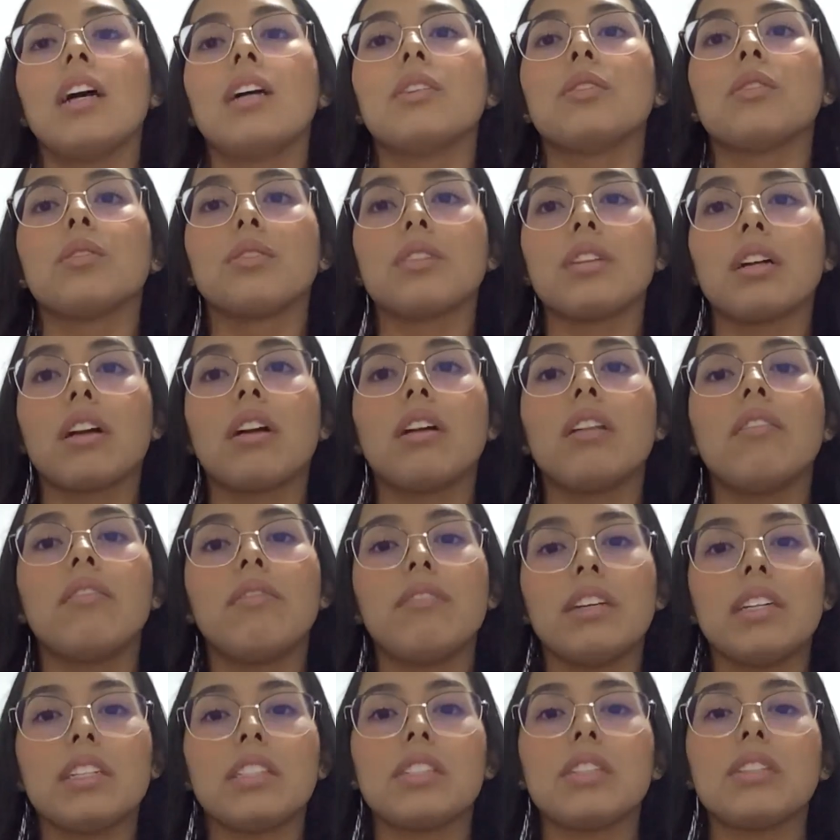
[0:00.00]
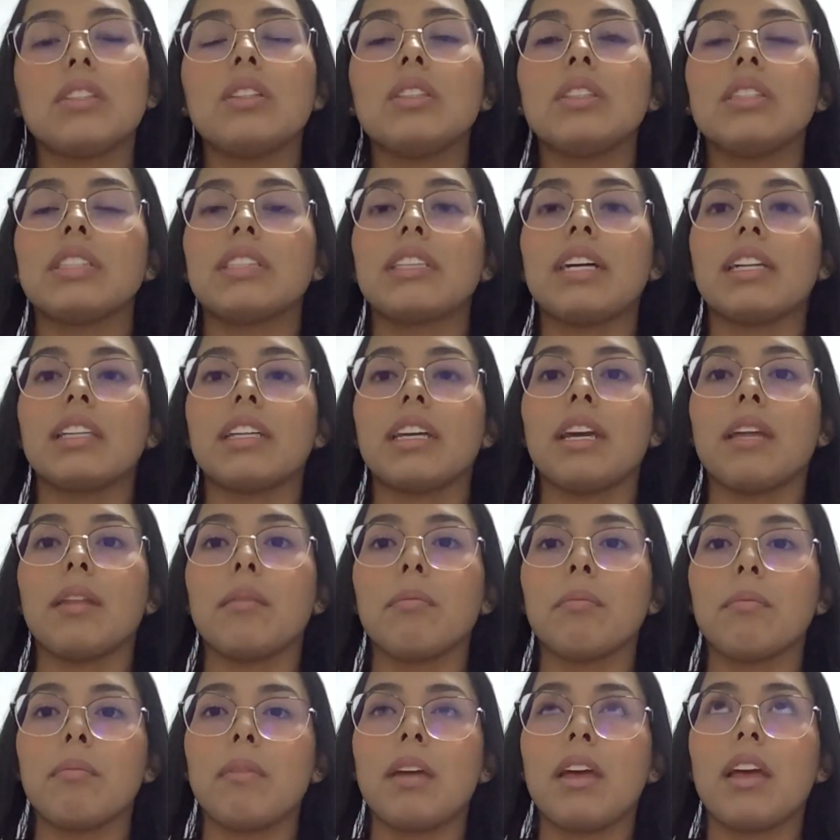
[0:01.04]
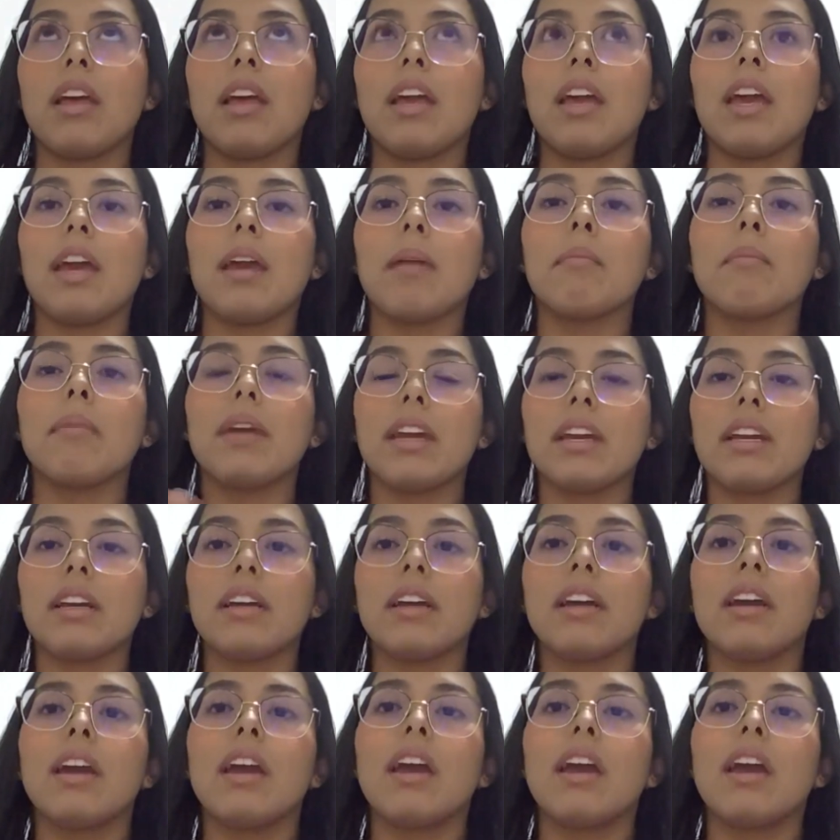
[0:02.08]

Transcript: to tackle inflation, that can make